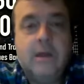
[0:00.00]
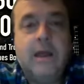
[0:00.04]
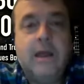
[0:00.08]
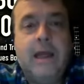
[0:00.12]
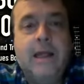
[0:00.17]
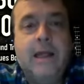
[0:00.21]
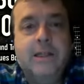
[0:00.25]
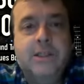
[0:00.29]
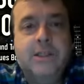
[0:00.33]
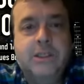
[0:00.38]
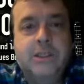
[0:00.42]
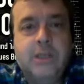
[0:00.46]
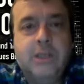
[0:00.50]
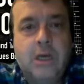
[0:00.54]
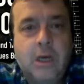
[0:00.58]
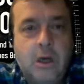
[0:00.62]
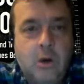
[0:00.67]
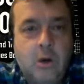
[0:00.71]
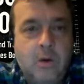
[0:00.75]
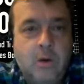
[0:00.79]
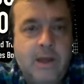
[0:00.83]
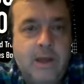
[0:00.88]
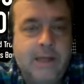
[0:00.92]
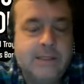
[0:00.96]
And
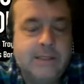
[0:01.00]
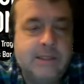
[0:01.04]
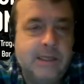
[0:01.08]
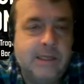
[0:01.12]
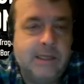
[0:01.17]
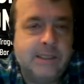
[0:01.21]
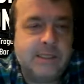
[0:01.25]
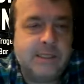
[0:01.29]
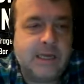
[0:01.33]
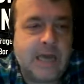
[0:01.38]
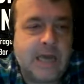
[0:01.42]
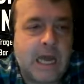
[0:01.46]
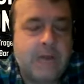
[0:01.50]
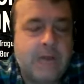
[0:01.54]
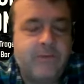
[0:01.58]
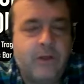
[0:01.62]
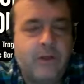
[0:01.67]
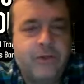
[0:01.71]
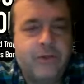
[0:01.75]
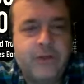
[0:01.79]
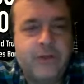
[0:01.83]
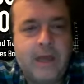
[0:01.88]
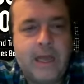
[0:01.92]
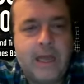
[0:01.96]
so it's it's the kind of
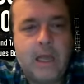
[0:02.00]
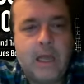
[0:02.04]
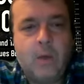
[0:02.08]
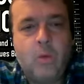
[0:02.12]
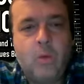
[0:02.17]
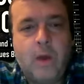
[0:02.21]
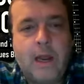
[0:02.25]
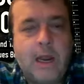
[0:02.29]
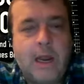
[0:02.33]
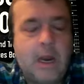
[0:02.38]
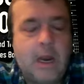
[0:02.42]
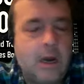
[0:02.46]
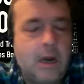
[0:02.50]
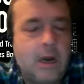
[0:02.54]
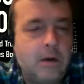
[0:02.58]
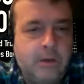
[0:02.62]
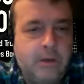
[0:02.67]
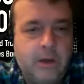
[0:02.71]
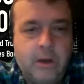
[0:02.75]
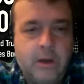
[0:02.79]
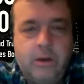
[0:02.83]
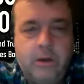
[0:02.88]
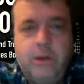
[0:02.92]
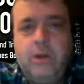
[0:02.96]
a thing where
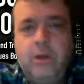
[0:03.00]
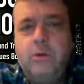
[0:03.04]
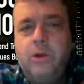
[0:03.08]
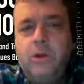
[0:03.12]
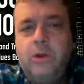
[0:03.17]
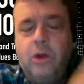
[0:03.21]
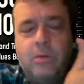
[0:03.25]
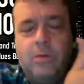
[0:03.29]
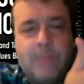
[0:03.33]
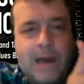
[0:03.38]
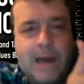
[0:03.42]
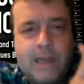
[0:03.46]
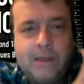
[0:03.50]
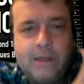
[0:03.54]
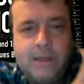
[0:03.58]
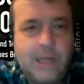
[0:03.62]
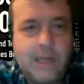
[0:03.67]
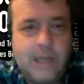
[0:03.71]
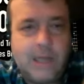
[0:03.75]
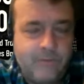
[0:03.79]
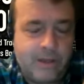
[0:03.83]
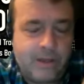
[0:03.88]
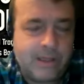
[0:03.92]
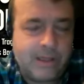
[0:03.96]
you know you you might
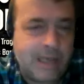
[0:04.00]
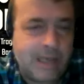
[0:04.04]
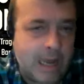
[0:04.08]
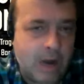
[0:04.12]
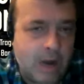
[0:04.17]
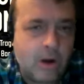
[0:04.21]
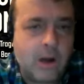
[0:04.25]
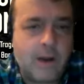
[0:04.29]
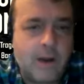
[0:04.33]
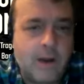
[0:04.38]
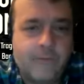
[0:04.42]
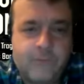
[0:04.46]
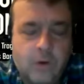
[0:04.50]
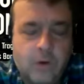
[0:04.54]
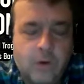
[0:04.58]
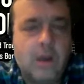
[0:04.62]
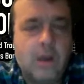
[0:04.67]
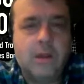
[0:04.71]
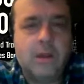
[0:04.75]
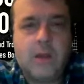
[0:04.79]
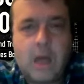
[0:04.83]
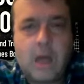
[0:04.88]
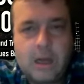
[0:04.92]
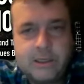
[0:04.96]
live in the area for a
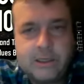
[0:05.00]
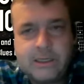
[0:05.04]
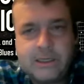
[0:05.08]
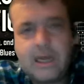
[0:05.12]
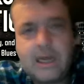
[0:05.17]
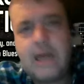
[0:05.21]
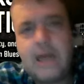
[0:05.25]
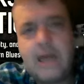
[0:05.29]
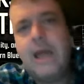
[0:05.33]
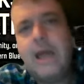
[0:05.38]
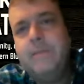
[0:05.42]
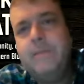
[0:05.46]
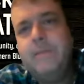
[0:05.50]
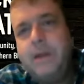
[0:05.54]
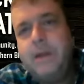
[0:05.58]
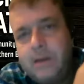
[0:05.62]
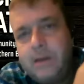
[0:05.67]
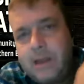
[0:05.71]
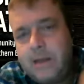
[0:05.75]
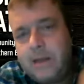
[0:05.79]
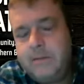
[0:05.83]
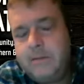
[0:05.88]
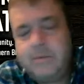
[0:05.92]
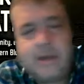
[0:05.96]
long time and
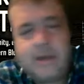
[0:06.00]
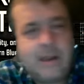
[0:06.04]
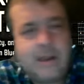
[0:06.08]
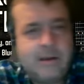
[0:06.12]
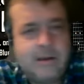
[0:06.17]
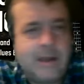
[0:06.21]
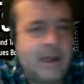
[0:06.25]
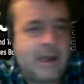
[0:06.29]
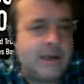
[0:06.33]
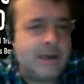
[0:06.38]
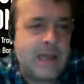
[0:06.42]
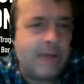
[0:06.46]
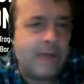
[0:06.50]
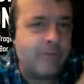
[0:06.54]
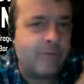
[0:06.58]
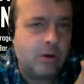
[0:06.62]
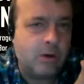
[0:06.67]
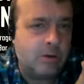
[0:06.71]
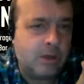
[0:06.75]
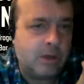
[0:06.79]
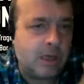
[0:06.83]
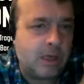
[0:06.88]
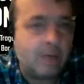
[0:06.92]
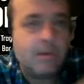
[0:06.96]
and and, and
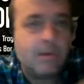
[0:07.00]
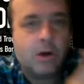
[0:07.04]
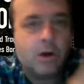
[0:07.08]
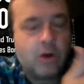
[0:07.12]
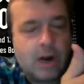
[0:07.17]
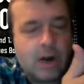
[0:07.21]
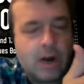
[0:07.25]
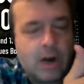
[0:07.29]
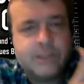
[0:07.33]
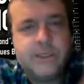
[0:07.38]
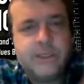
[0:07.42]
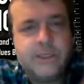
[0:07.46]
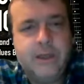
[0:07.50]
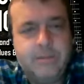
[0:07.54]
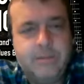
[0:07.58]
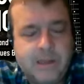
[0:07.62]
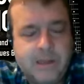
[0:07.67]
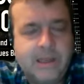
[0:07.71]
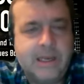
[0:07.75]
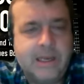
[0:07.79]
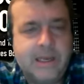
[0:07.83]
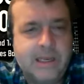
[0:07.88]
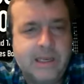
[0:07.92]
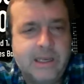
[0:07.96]
never come across it. But
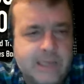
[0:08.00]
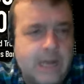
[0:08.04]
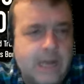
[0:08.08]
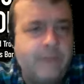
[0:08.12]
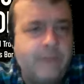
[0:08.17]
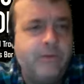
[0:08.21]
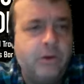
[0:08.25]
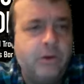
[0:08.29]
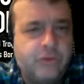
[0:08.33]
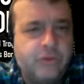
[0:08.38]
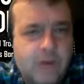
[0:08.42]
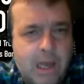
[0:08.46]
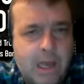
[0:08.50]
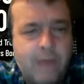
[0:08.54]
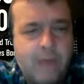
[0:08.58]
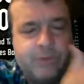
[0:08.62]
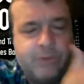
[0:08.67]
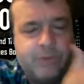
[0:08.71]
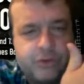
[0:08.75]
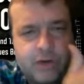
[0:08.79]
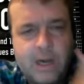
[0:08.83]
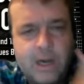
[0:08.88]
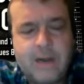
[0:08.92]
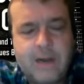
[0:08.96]
like I said, if you drive
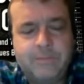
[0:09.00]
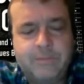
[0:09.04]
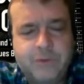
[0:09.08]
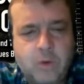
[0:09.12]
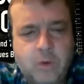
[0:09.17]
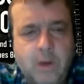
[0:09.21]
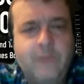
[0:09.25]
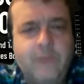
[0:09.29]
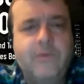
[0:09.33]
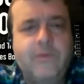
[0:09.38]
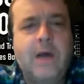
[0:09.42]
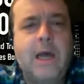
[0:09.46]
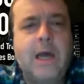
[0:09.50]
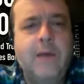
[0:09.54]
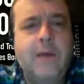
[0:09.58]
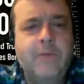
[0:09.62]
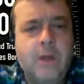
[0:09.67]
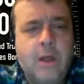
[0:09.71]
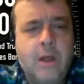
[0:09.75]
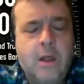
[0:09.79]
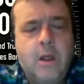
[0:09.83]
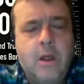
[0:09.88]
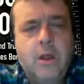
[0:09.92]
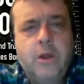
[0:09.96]
straight up 25,
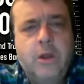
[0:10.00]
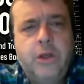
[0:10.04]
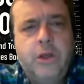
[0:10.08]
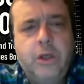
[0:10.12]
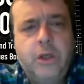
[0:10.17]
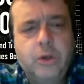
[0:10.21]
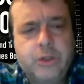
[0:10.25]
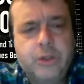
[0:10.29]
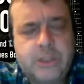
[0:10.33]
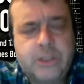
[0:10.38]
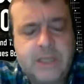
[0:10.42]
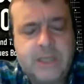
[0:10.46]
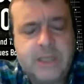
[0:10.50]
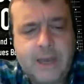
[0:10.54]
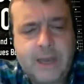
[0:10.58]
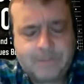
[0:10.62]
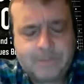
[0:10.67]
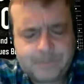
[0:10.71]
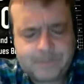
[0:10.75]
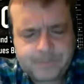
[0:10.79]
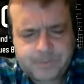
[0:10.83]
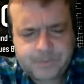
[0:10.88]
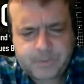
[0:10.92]
you'll see it.